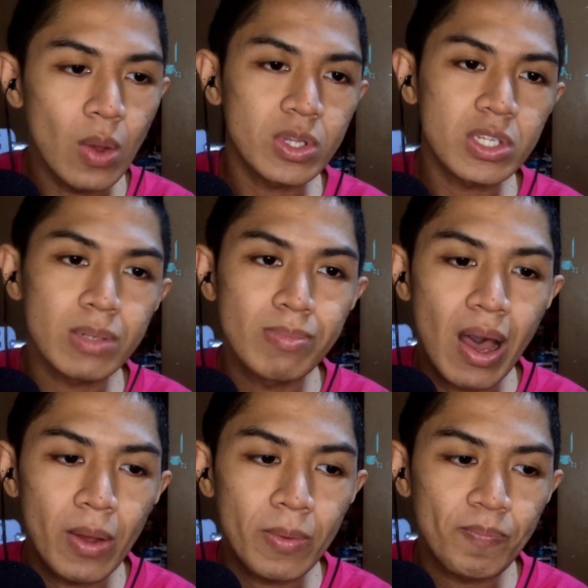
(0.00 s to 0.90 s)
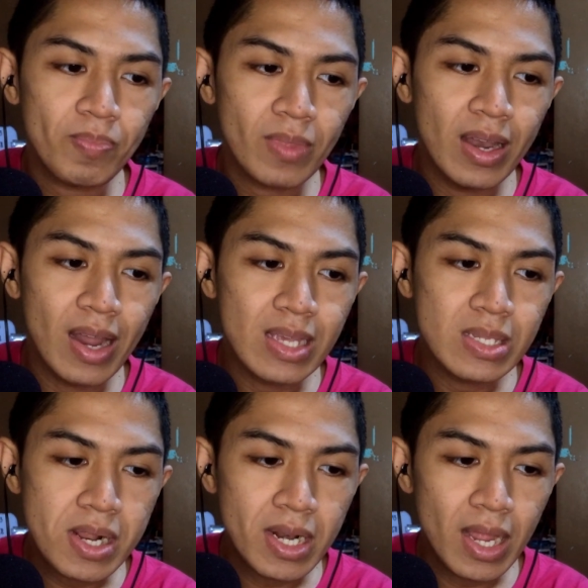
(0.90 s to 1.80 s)
which is about an
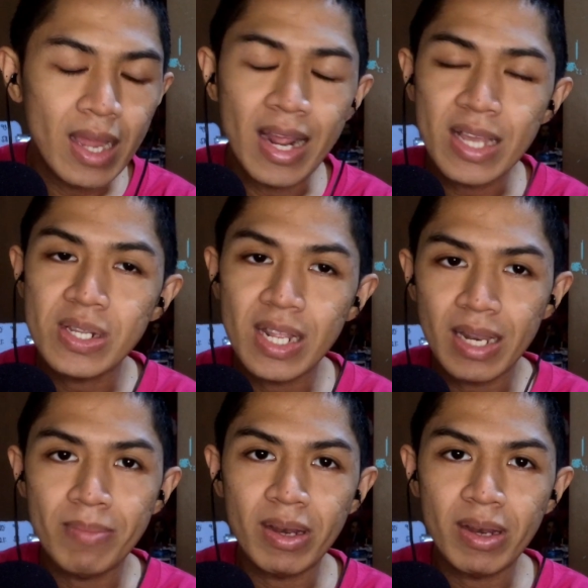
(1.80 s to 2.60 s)
isolated